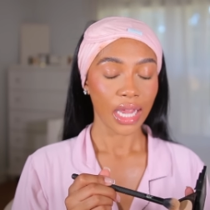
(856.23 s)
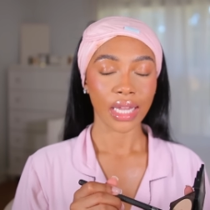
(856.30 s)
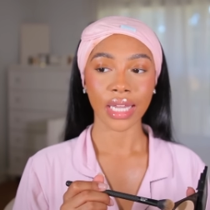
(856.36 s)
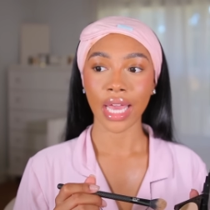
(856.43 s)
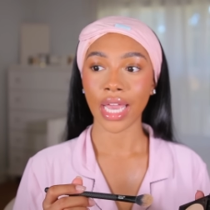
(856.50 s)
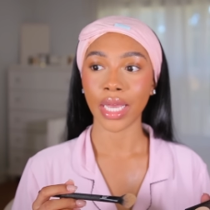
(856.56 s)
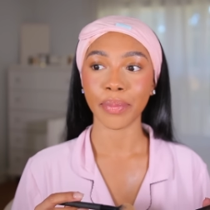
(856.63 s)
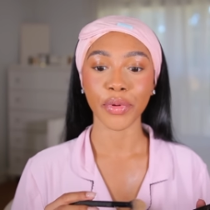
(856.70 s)

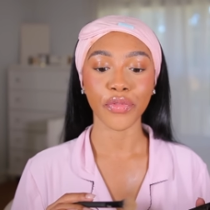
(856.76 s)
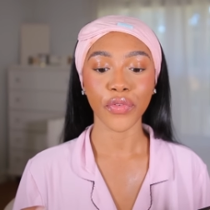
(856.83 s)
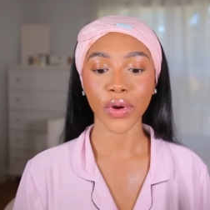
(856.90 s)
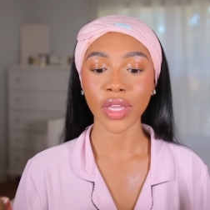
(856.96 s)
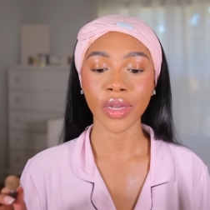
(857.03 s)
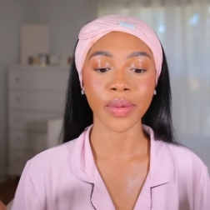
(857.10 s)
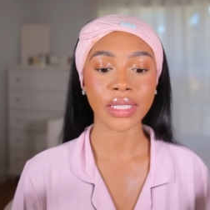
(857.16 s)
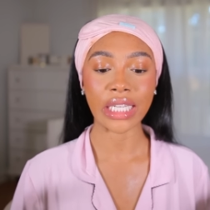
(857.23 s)
Like
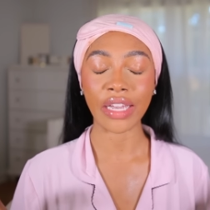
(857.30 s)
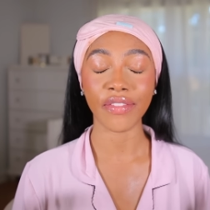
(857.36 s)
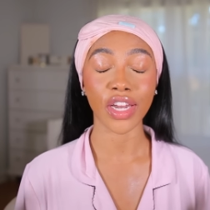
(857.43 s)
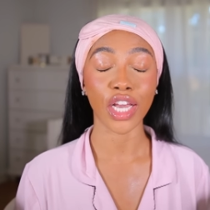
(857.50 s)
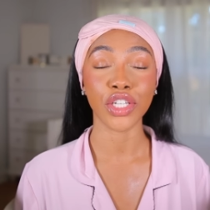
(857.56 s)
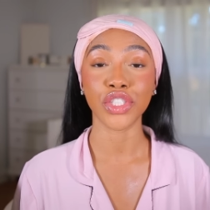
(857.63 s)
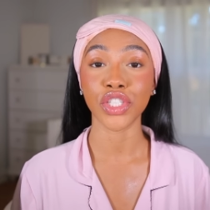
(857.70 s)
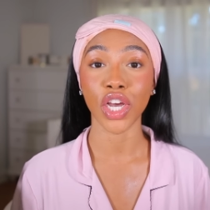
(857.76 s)
before there was even
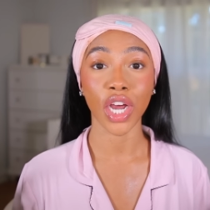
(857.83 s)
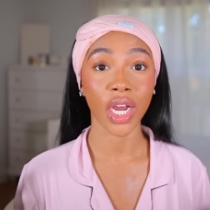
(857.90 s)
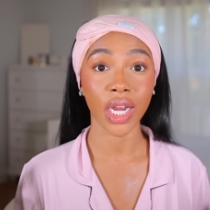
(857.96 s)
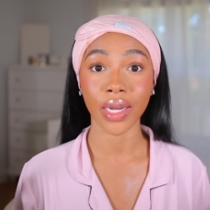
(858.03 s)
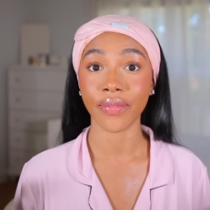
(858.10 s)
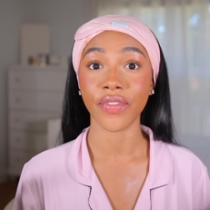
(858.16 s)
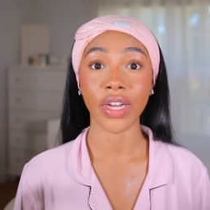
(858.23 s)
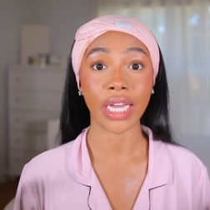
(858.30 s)
a
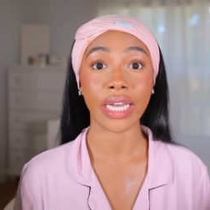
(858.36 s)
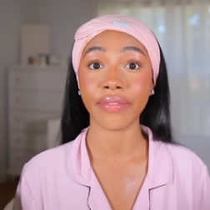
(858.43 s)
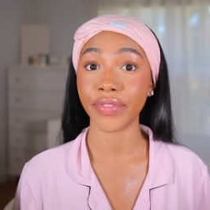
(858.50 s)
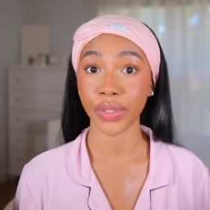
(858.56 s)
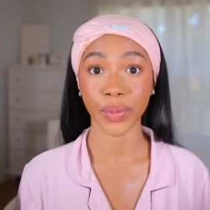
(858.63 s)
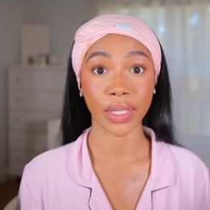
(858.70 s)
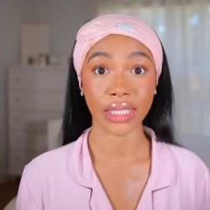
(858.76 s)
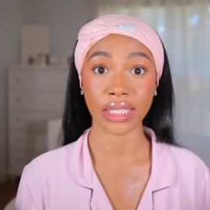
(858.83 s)
term for
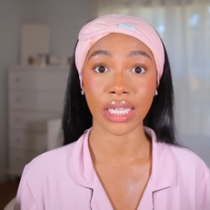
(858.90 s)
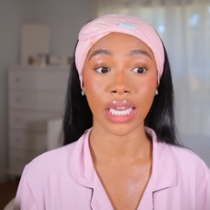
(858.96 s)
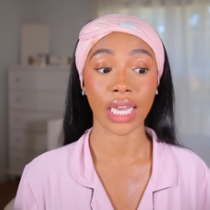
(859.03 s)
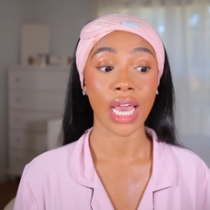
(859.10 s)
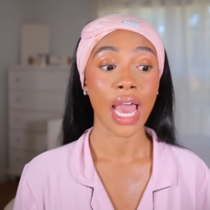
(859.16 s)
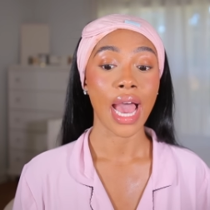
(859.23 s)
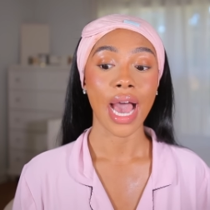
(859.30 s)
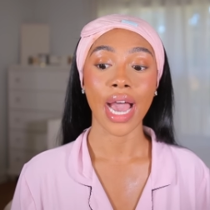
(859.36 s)

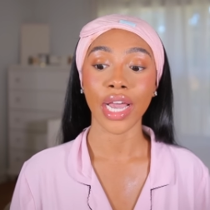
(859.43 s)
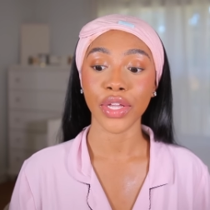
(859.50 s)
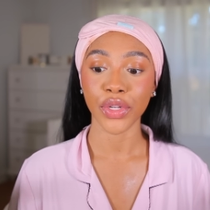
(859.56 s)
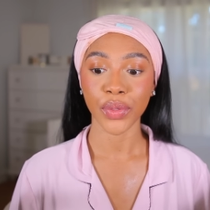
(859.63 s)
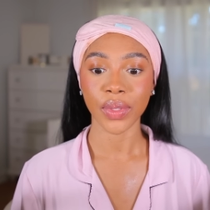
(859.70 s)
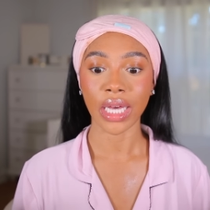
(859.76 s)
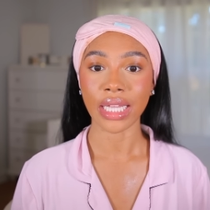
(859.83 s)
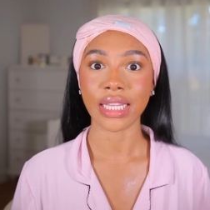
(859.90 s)
influencing, I
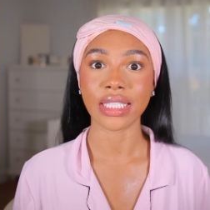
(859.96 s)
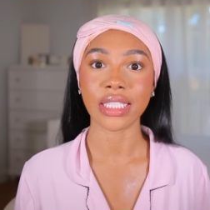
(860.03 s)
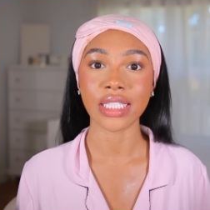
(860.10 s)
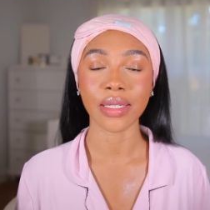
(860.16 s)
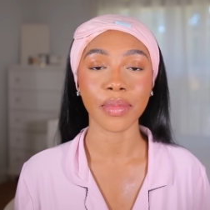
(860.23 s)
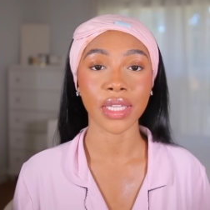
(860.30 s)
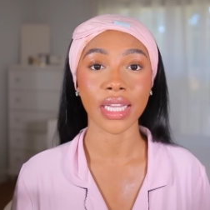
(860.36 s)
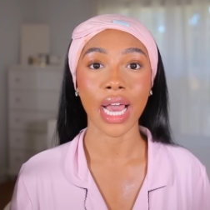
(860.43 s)
knew that this is
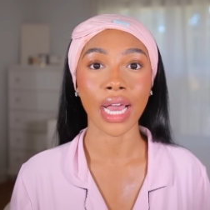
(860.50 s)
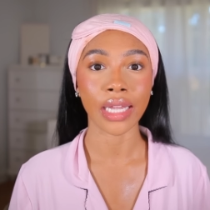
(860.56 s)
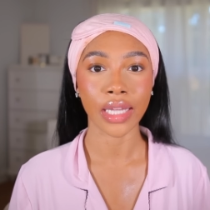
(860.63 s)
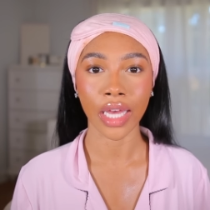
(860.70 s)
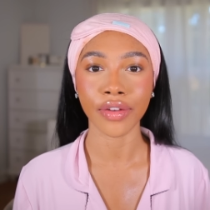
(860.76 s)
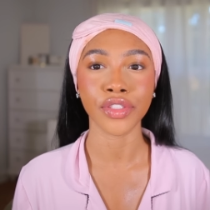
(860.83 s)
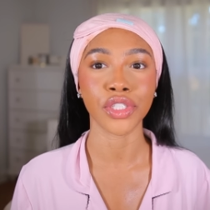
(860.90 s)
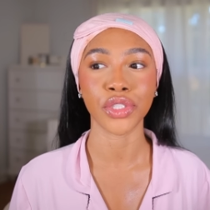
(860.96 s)
something that I
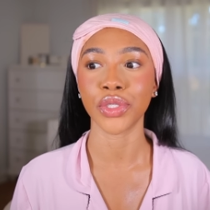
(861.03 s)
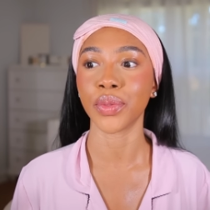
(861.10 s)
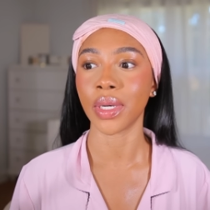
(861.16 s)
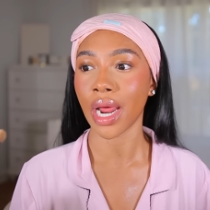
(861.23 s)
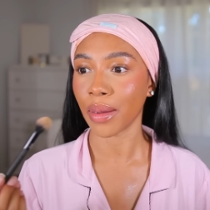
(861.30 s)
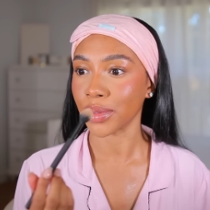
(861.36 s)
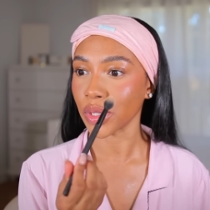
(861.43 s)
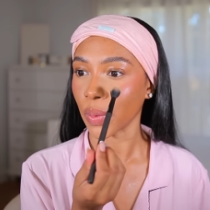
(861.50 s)
love to do and
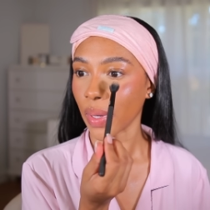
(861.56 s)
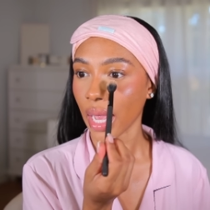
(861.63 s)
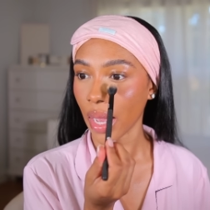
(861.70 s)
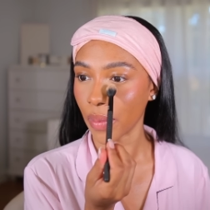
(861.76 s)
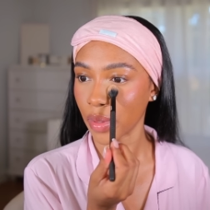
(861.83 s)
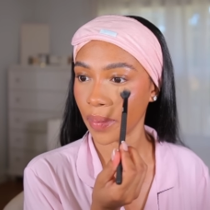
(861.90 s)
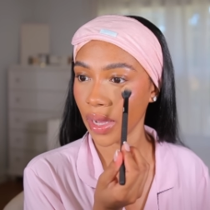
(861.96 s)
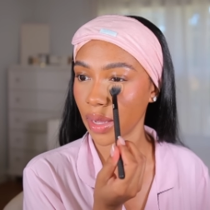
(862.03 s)
I was okay
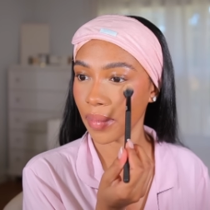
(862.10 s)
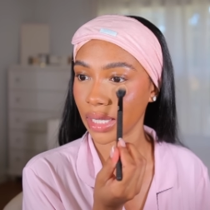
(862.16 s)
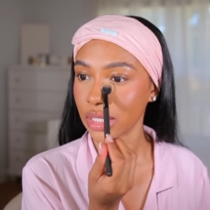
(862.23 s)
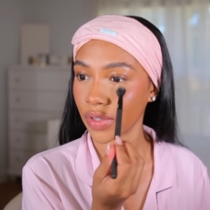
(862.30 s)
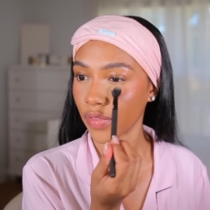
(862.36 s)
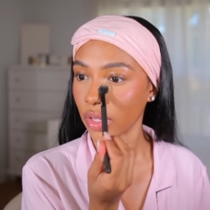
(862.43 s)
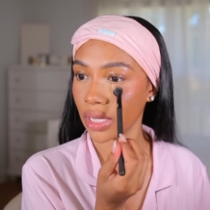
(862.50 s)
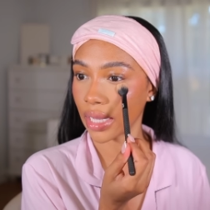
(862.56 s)
with putting
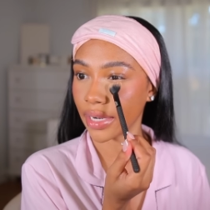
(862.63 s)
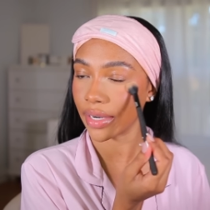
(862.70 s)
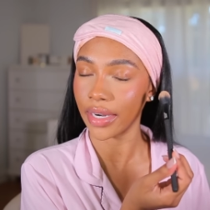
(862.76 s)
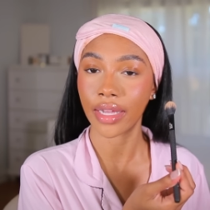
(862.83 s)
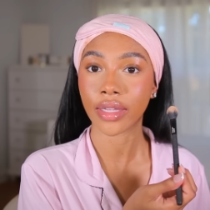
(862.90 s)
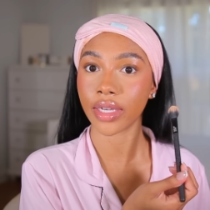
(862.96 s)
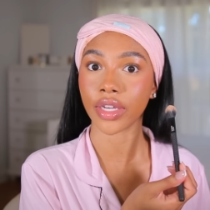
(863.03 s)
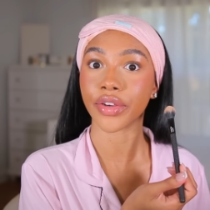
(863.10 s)
myself on the
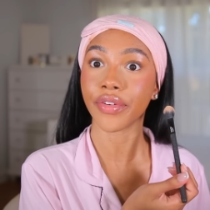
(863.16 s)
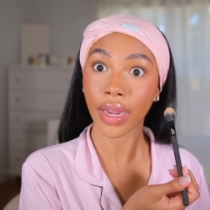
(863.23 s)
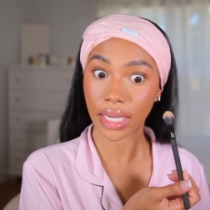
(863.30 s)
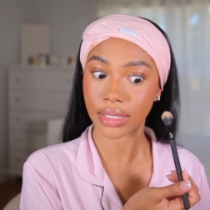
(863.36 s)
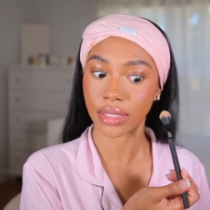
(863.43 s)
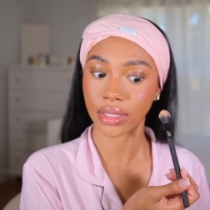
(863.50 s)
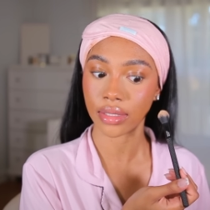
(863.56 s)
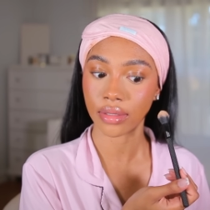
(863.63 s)
internet looking
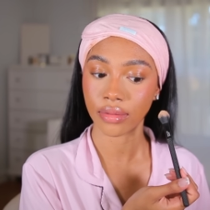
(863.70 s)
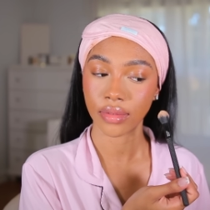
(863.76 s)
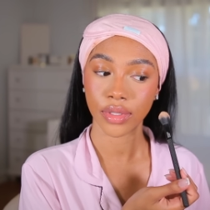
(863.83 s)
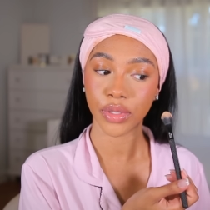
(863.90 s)
crazy.